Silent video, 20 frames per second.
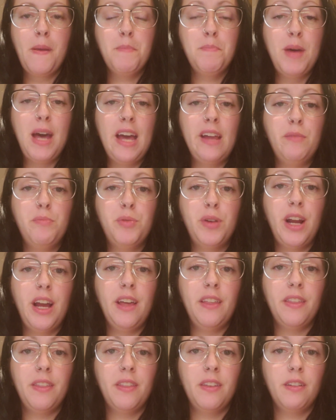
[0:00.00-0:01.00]
bad
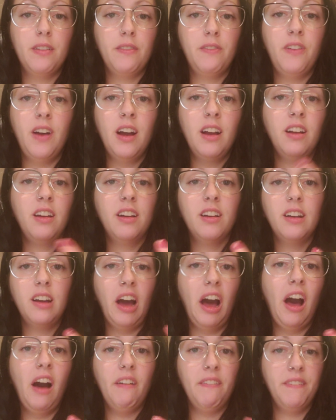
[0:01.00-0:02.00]
breath, funk
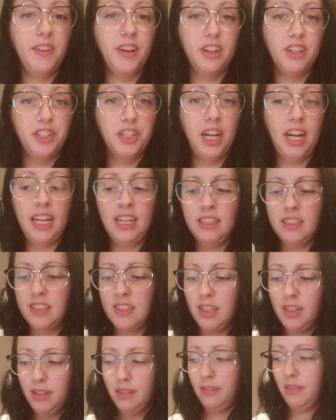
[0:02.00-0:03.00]
off your trays.
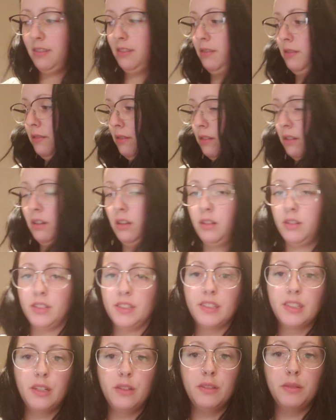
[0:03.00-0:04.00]
Oh,
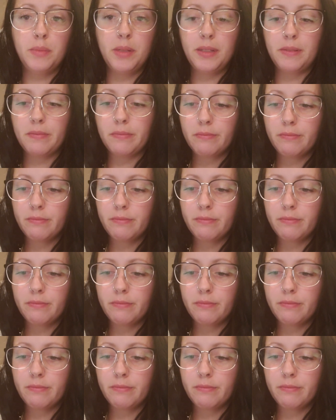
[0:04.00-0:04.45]
excuse me.